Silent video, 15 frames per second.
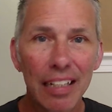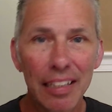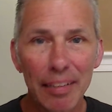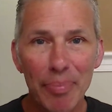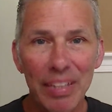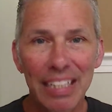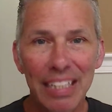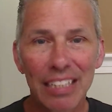
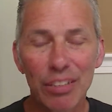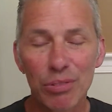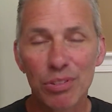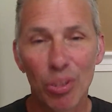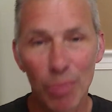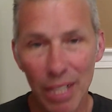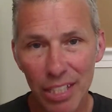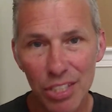Thank you so
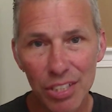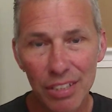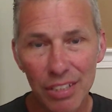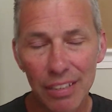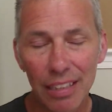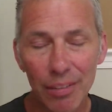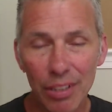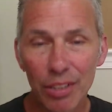much. I
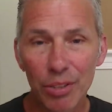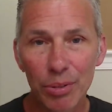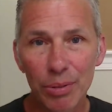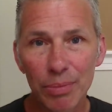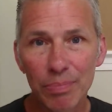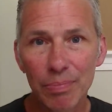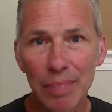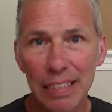want to
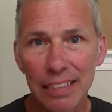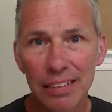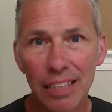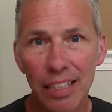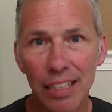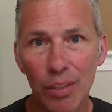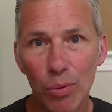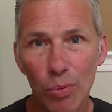extend
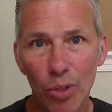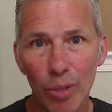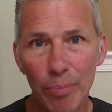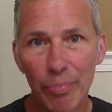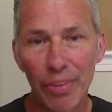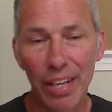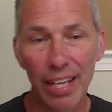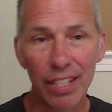a warm
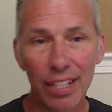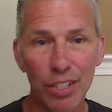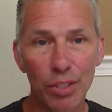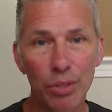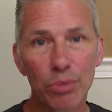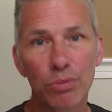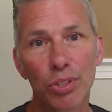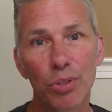thank you
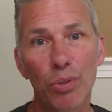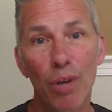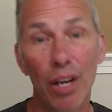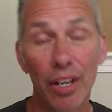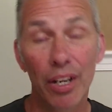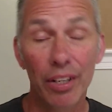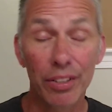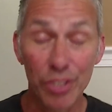to
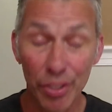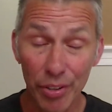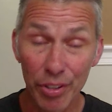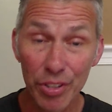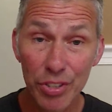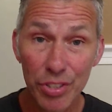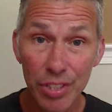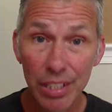our
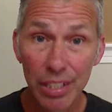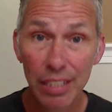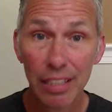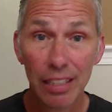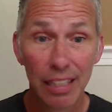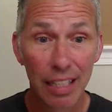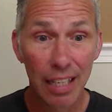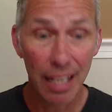jurors,
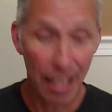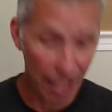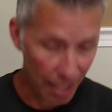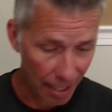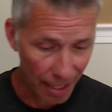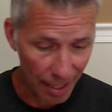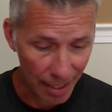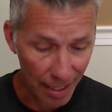
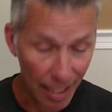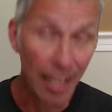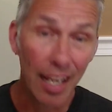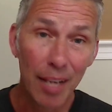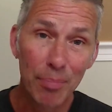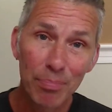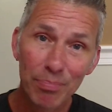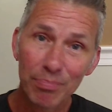and I
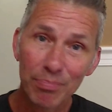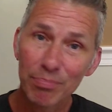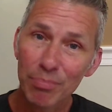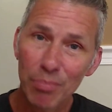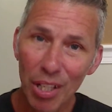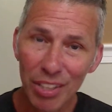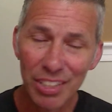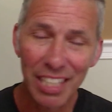
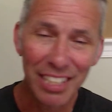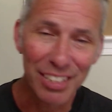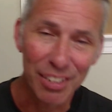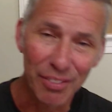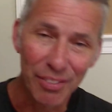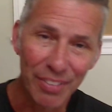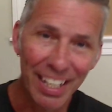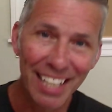apologize in
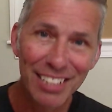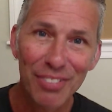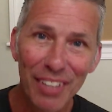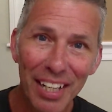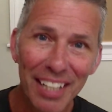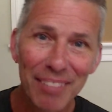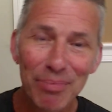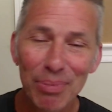advance if
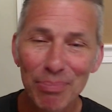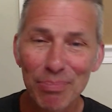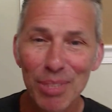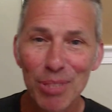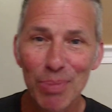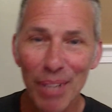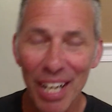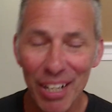I
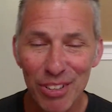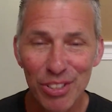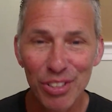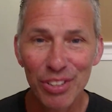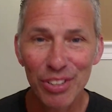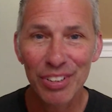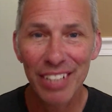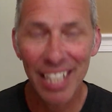mispronounce your
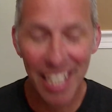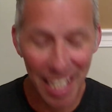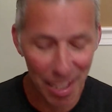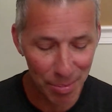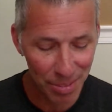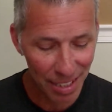name.